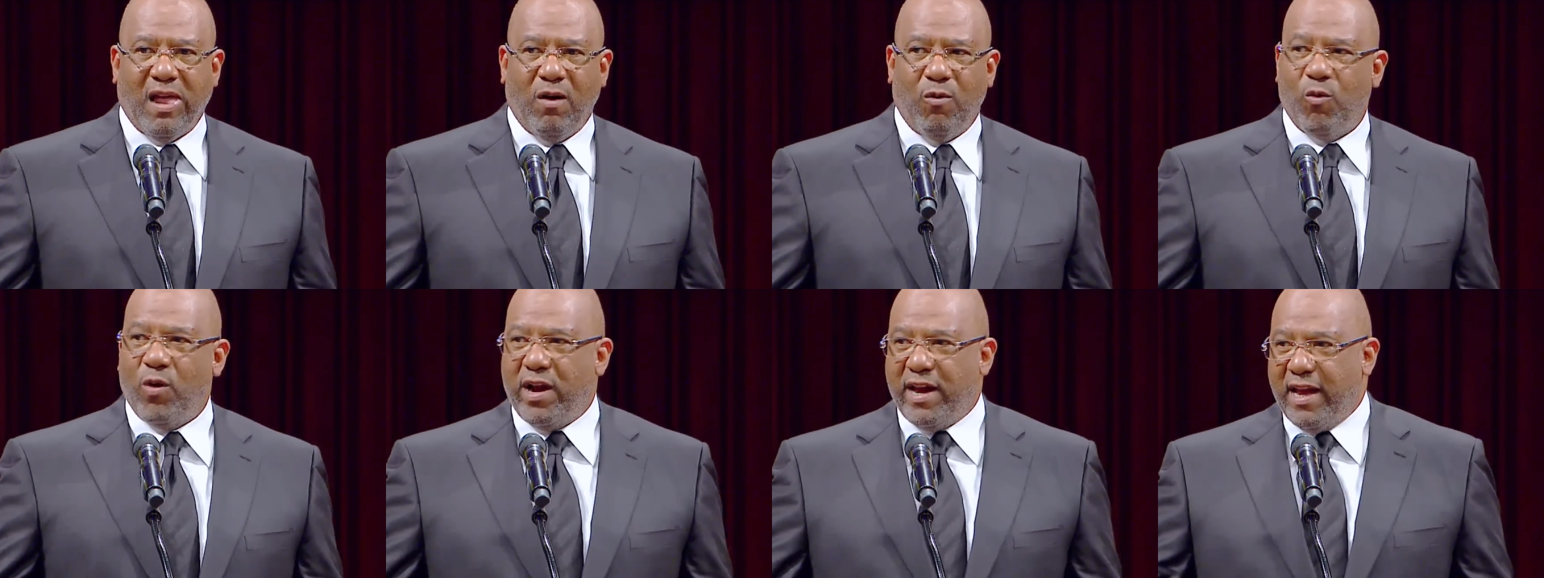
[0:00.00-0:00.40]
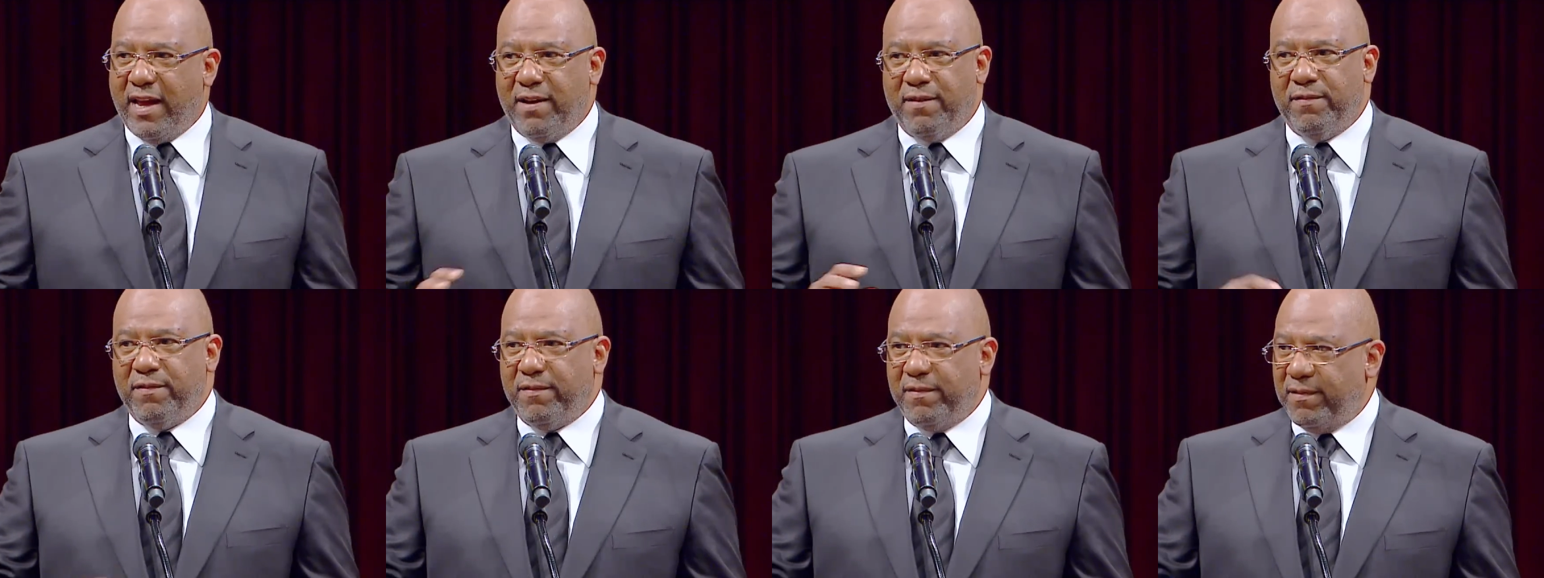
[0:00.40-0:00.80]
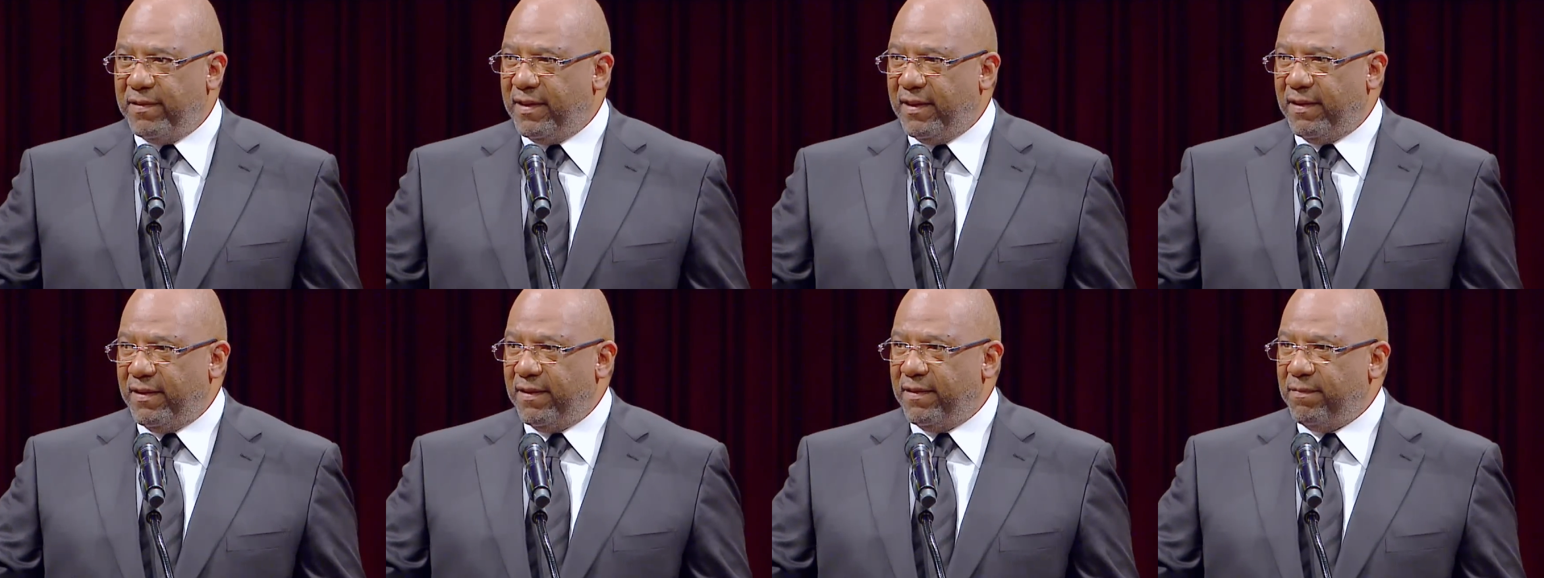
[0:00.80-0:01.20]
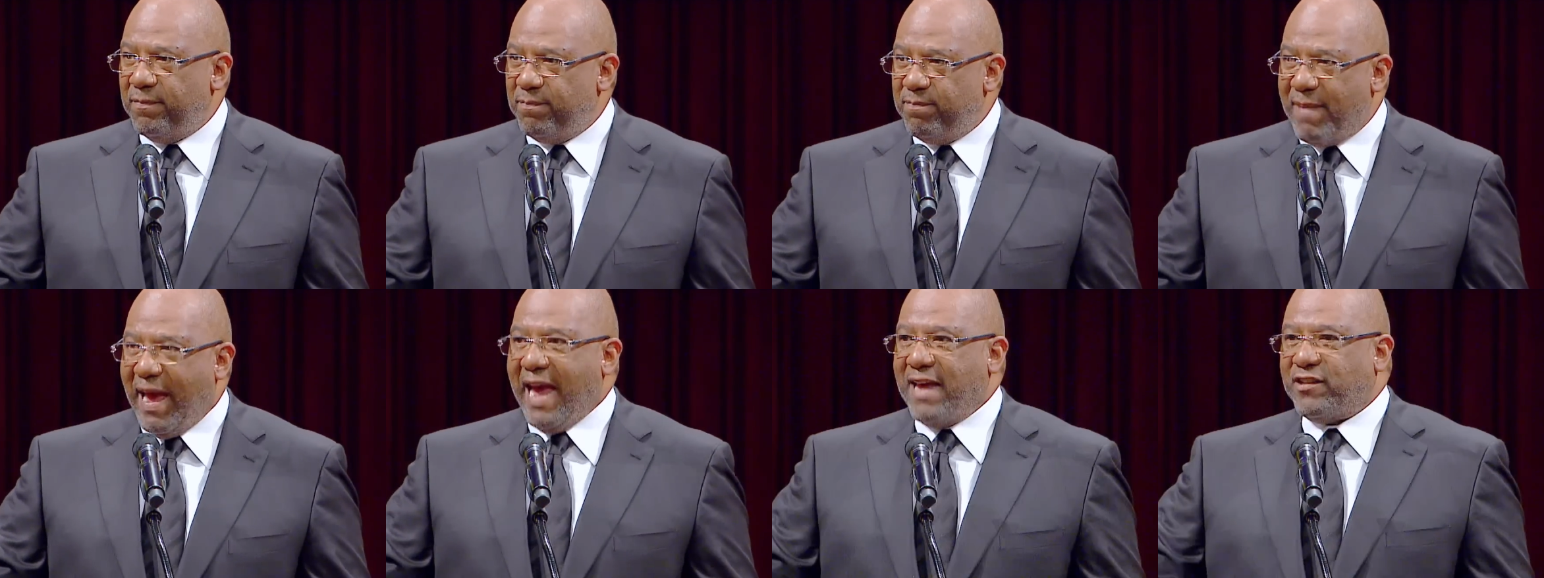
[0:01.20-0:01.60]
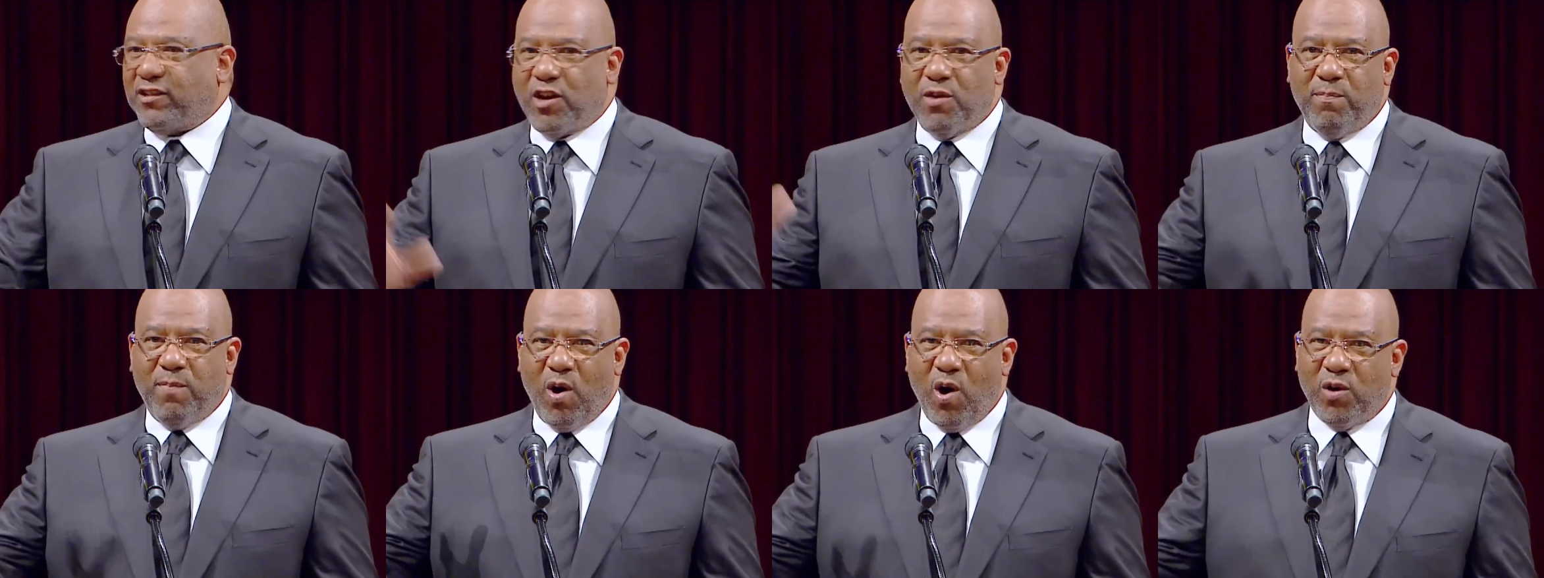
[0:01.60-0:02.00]
We're in the
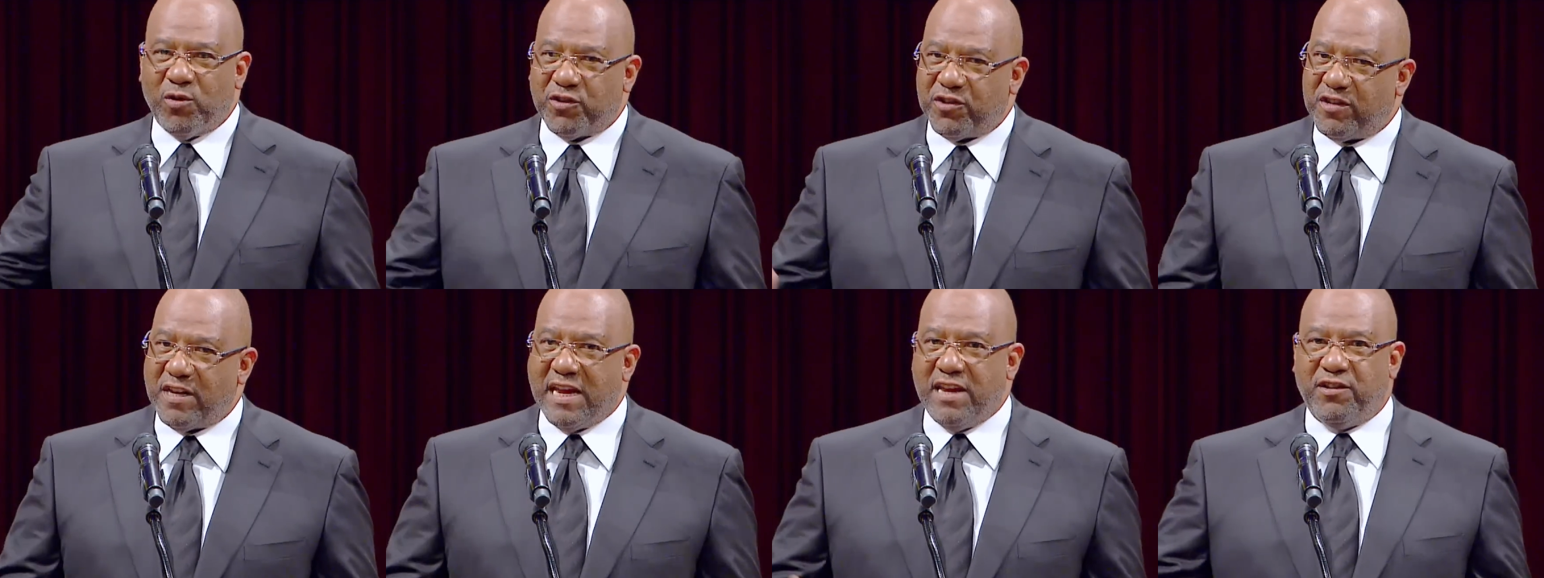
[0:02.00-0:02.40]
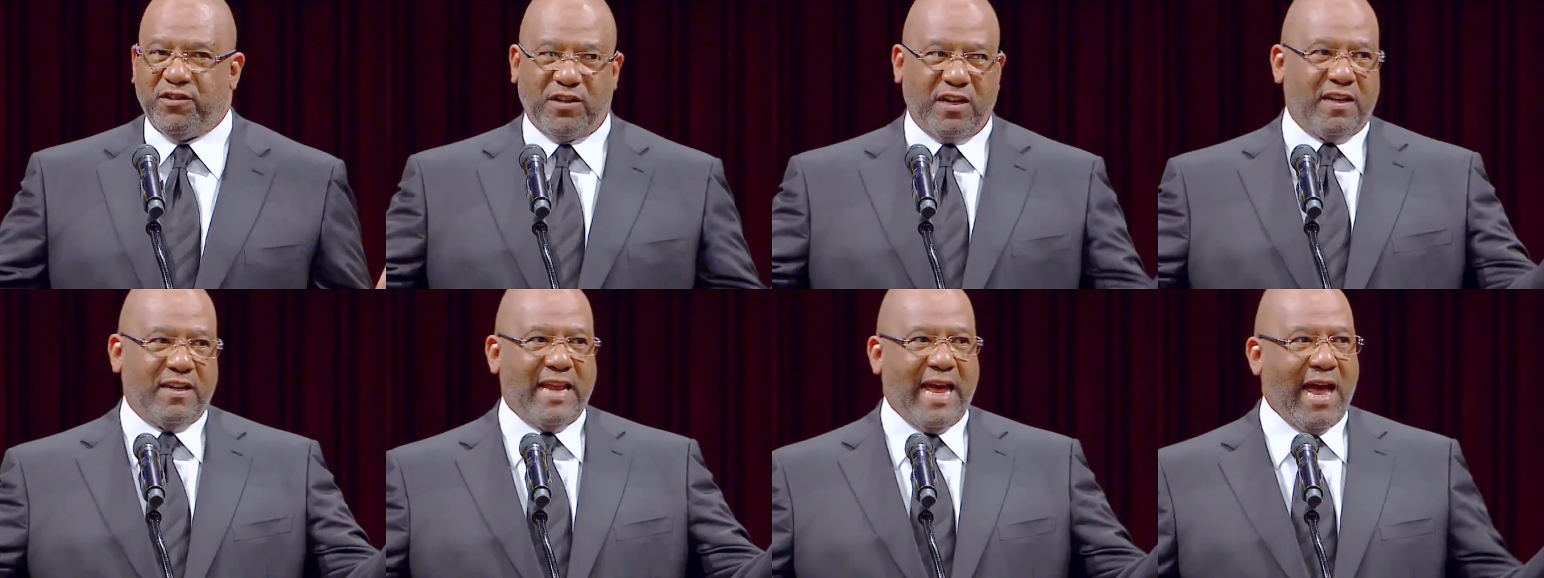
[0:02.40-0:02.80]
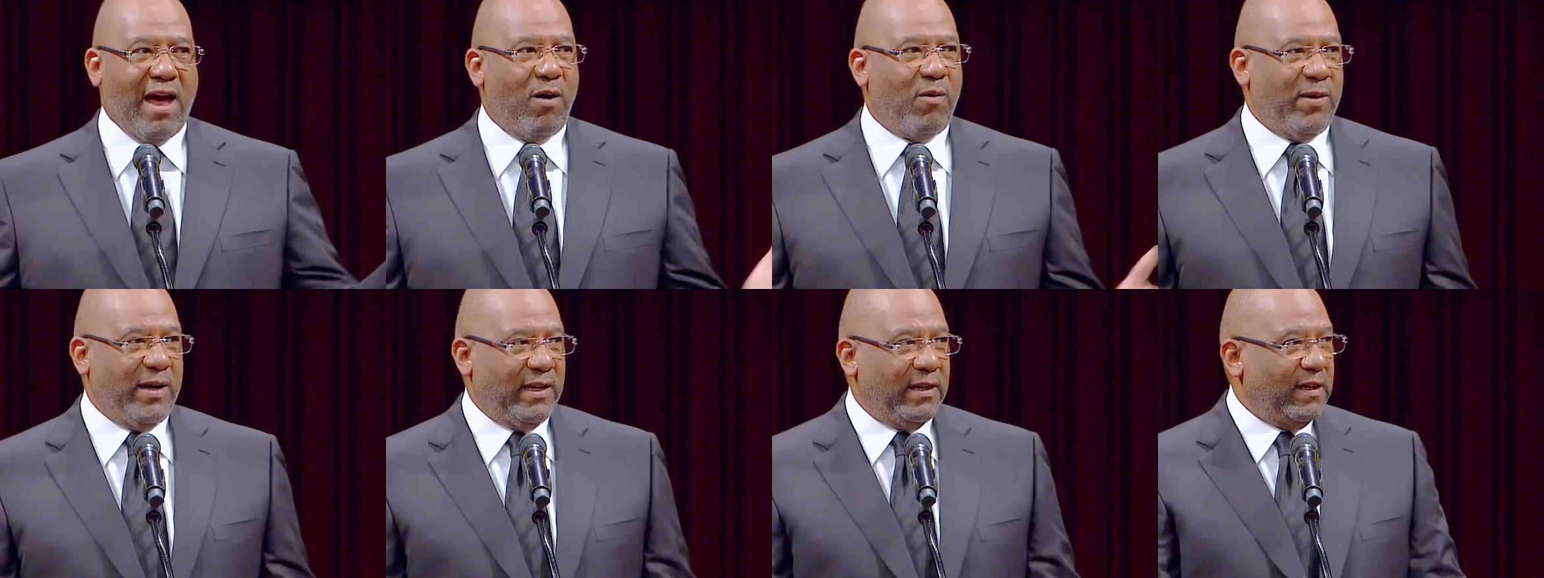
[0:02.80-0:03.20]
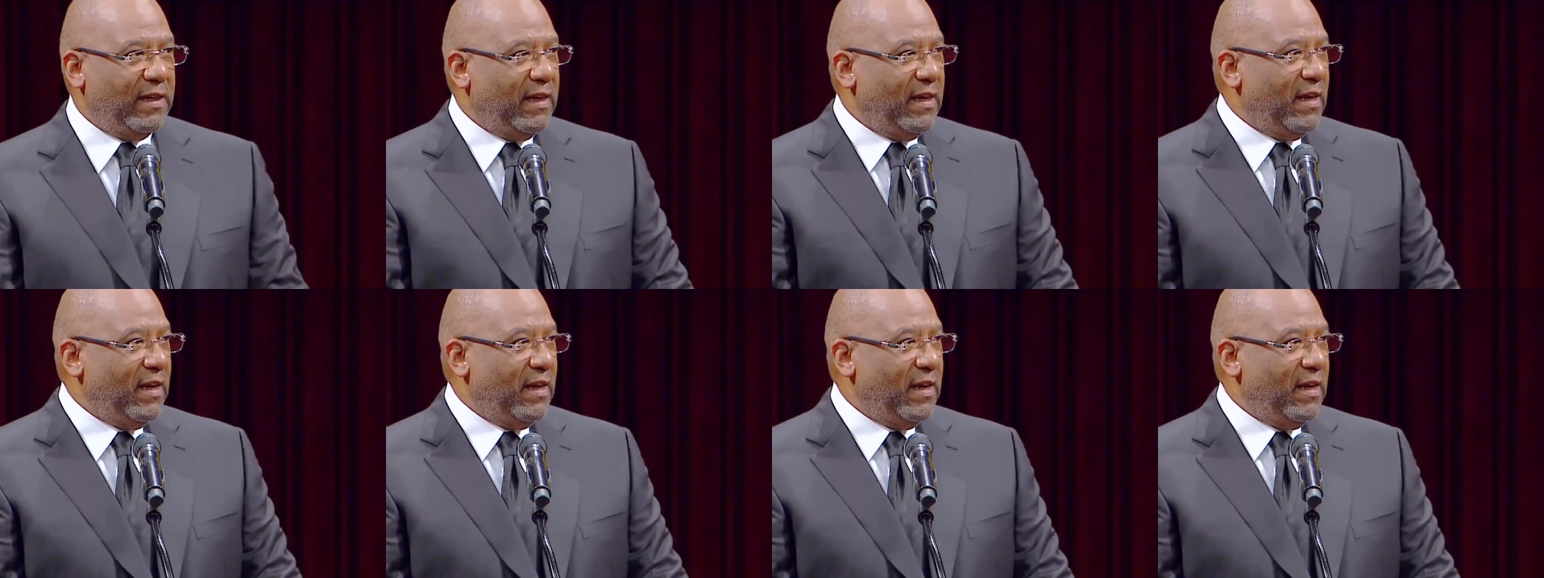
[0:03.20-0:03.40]
basketball season now, and